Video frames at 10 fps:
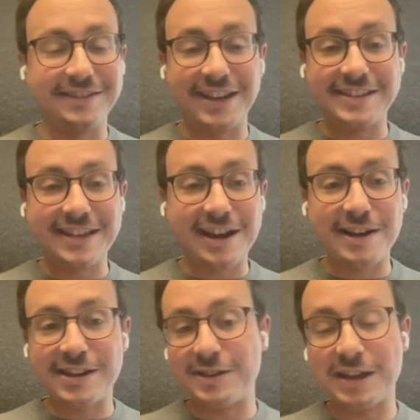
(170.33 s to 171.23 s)

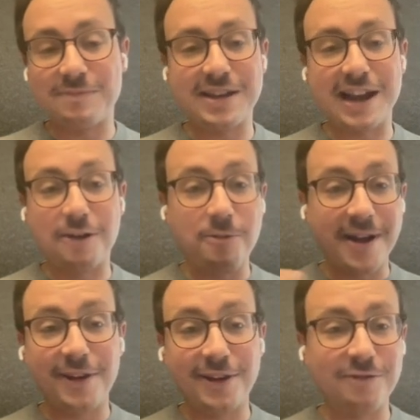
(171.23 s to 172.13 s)
Data, it can be like
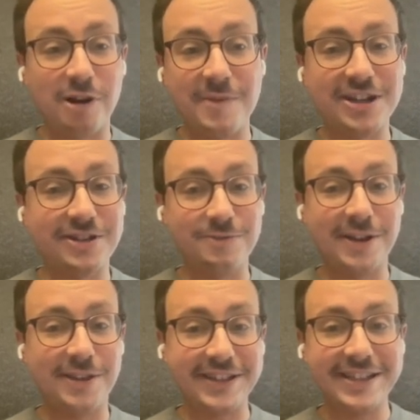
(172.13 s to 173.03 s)
weather
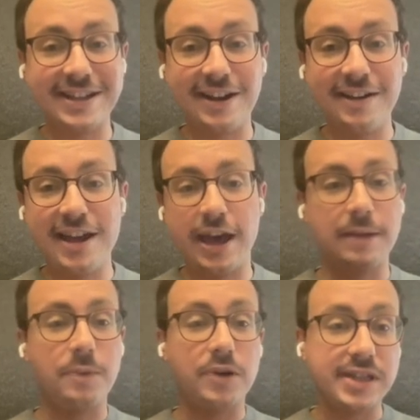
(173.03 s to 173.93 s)
information, weather data,
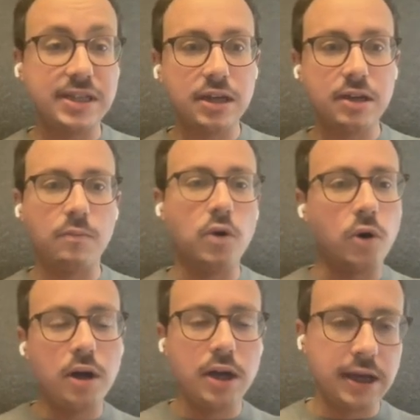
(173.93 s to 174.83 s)
and processing
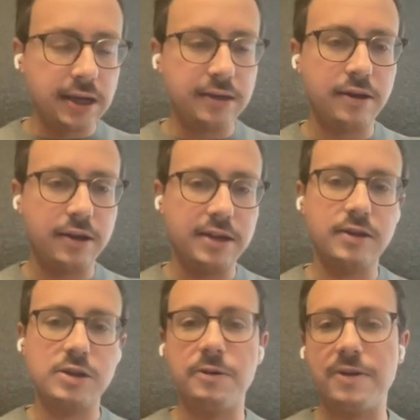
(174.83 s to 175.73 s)
more in the
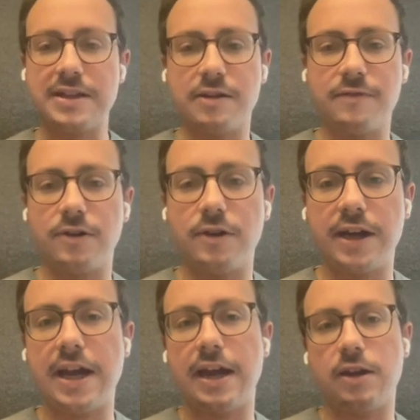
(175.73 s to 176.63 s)
in the spirit of
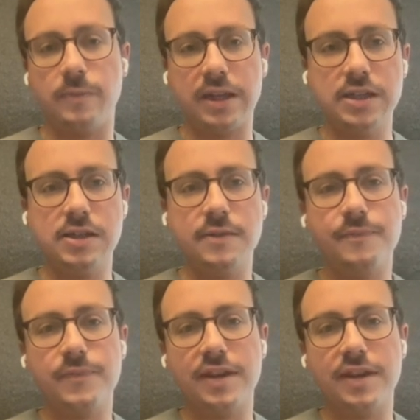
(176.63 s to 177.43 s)
uh, AI companies.